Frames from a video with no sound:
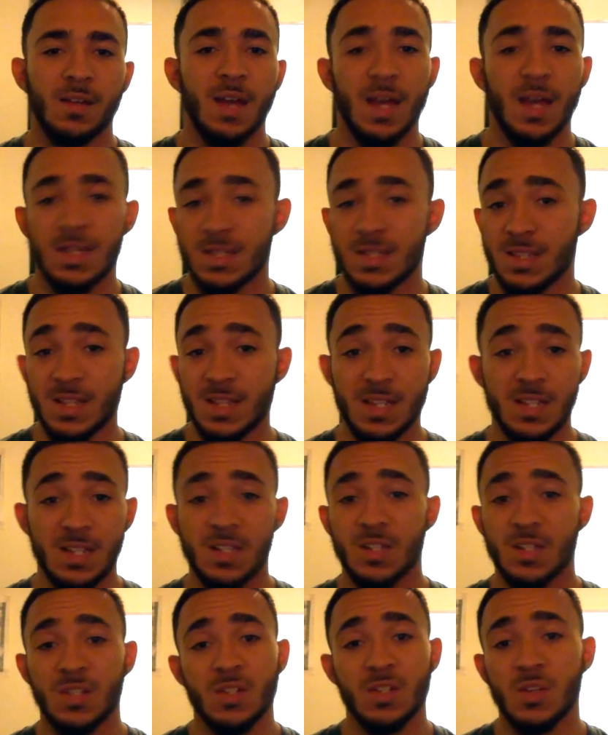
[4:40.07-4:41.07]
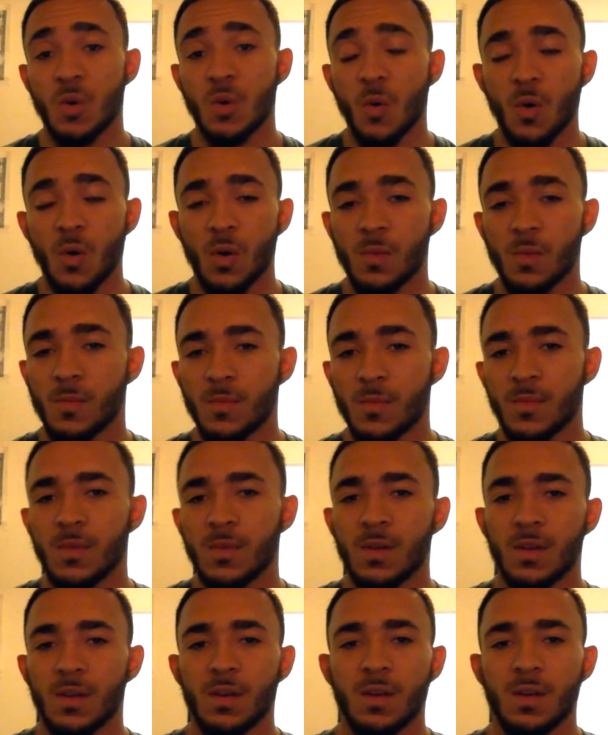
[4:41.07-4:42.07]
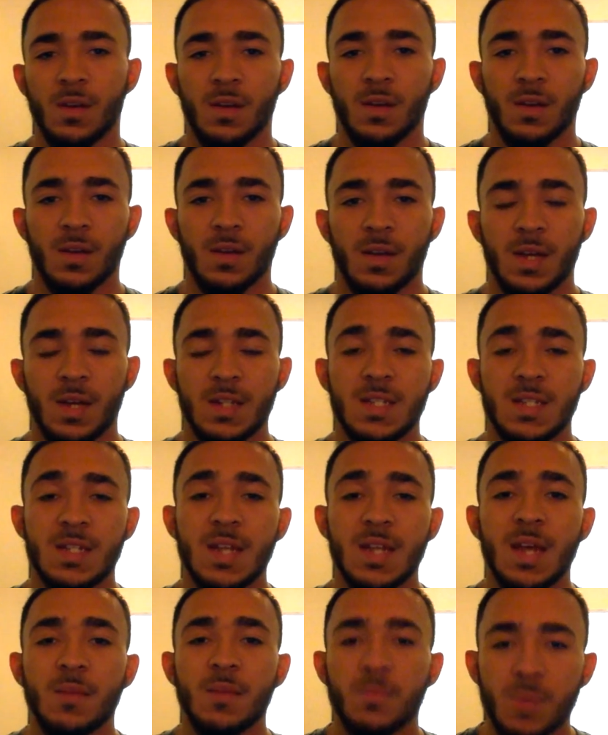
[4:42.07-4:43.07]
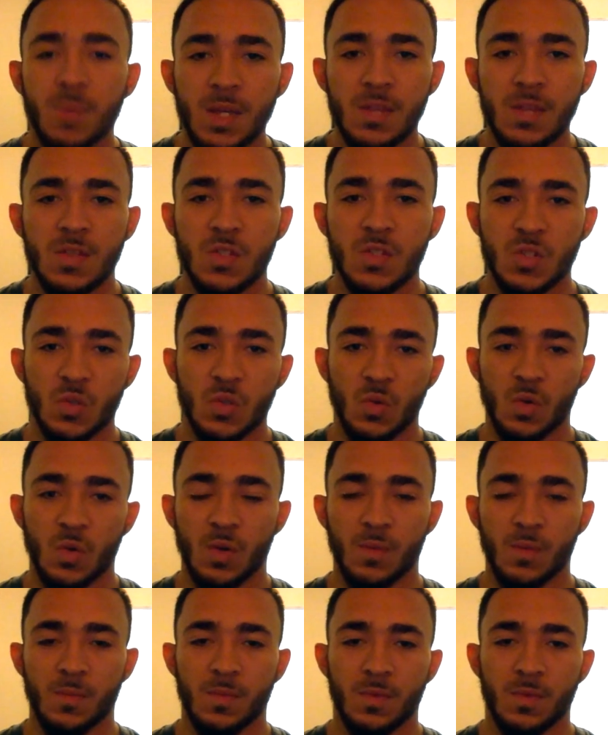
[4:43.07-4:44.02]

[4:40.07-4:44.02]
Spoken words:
as this storm. Instead, be the storm.